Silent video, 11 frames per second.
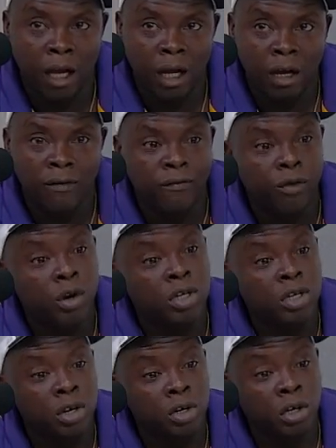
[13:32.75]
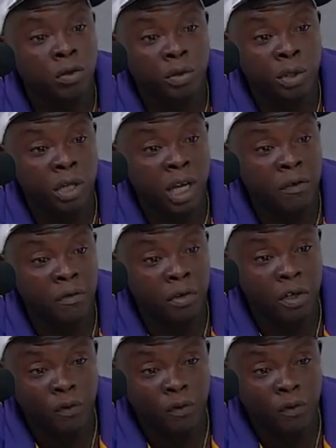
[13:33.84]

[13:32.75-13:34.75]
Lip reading: Four turnovers. You guys forced four